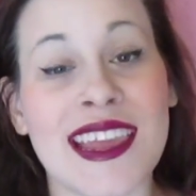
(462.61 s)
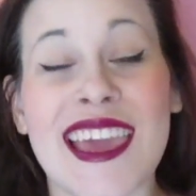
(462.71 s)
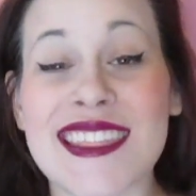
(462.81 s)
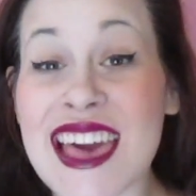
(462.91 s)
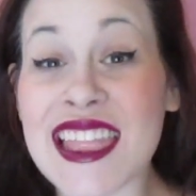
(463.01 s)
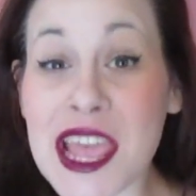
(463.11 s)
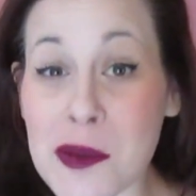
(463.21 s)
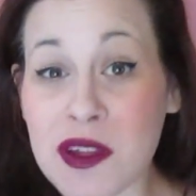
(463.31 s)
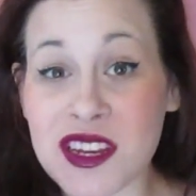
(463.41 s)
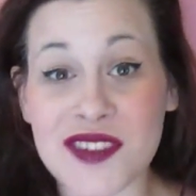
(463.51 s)
and that
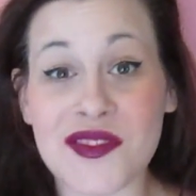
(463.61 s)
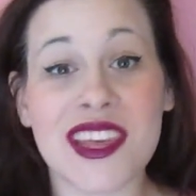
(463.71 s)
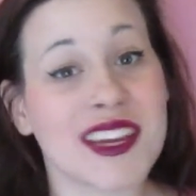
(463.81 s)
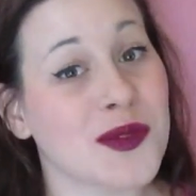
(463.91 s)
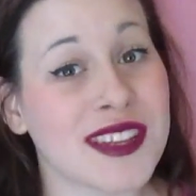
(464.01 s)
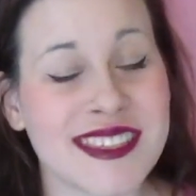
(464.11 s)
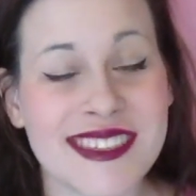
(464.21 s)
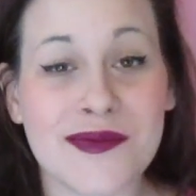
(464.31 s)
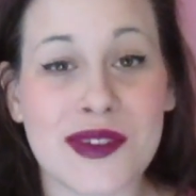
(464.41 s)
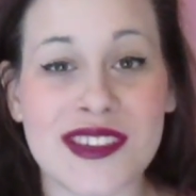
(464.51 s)
like button if you liked
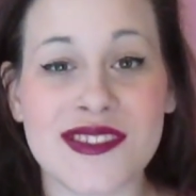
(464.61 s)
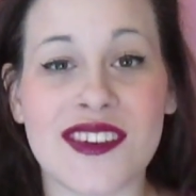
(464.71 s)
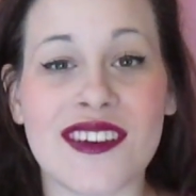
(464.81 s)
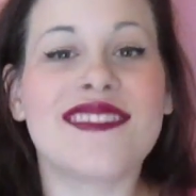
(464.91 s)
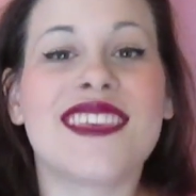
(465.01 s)
what you saw.